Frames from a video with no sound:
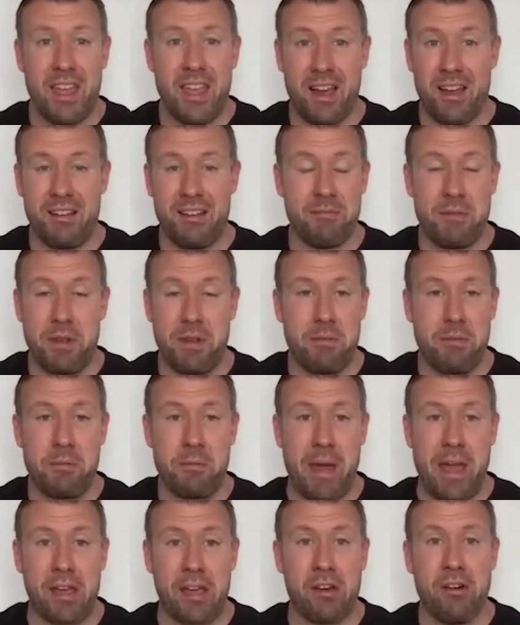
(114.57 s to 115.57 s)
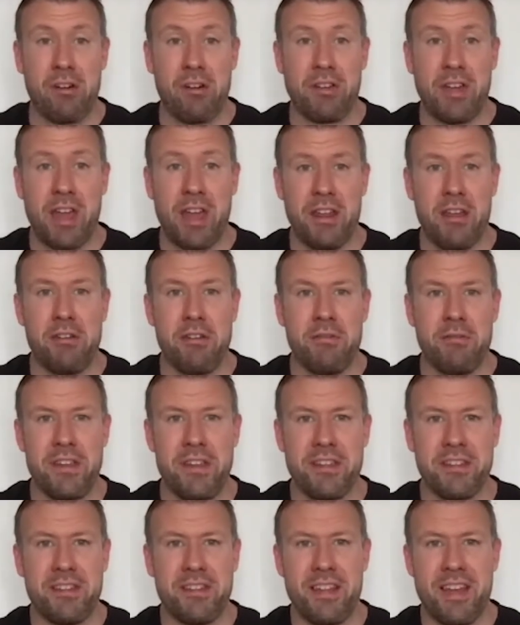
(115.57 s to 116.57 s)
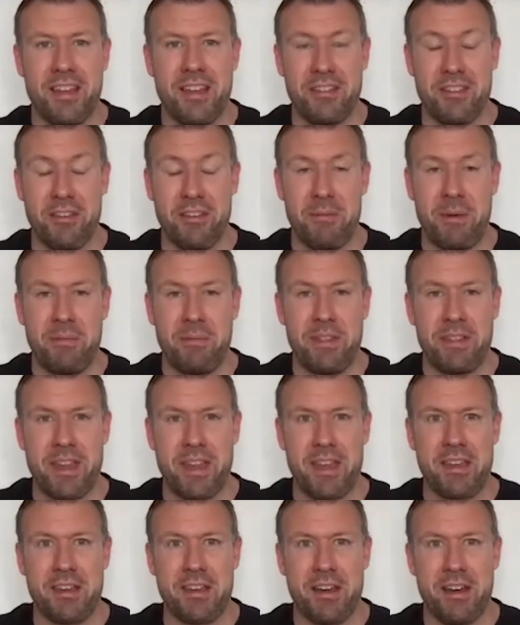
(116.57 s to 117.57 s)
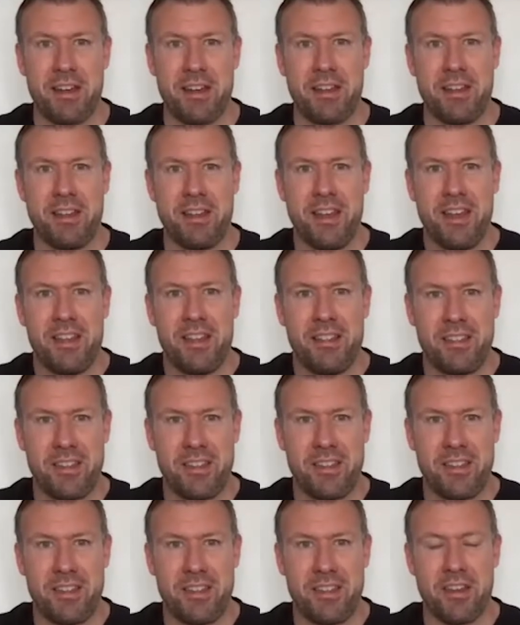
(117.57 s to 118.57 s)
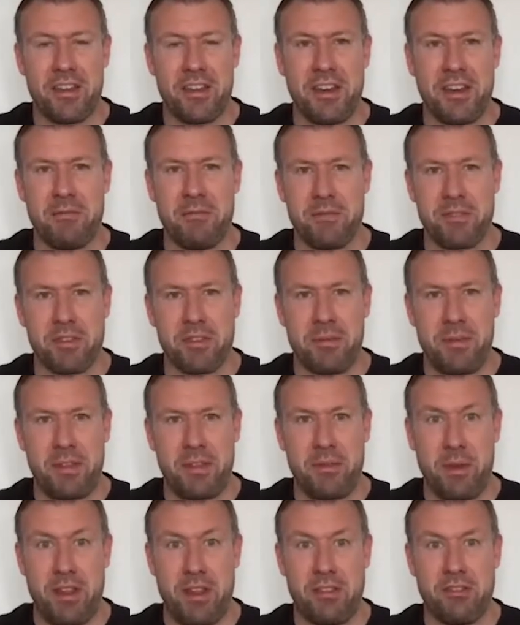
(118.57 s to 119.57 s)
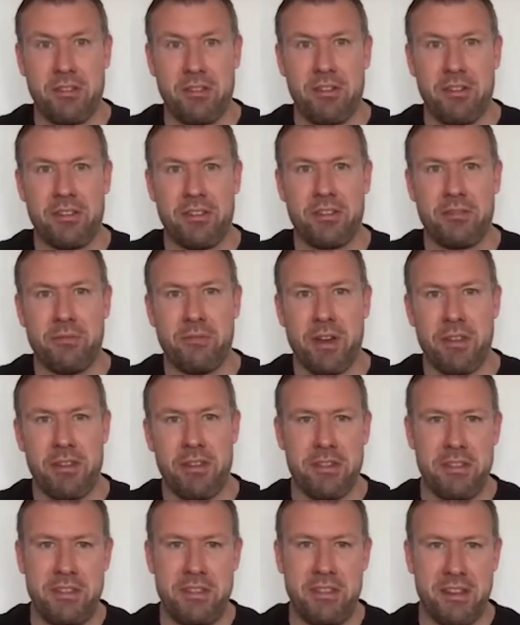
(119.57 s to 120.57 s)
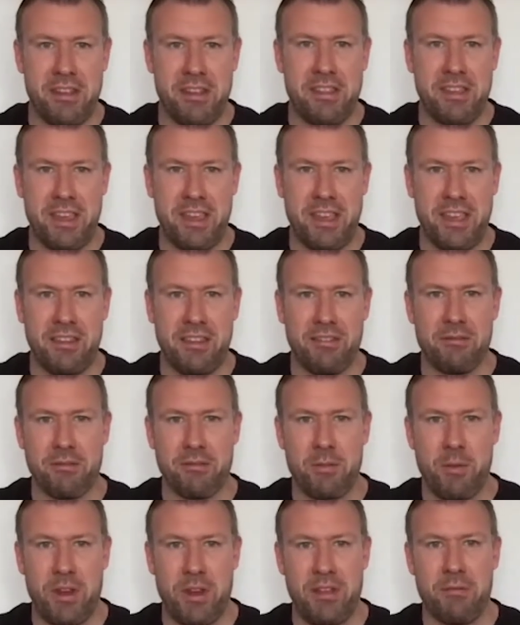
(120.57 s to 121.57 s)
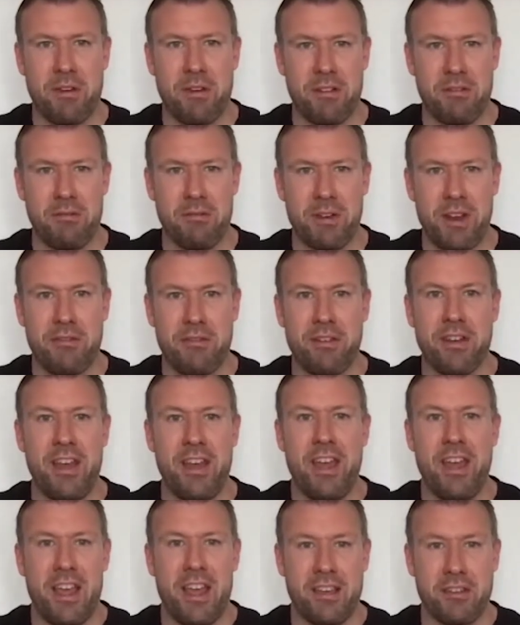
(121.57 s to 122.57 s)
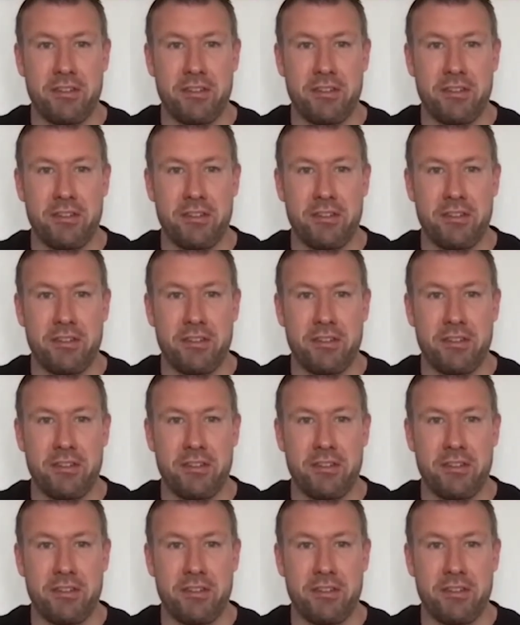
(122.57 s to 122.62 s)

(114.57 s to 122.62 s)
We were bang on. And the only reason, actually, I remember the day I decided it was going to be $20 rather than 19 or 21 or whatever, is because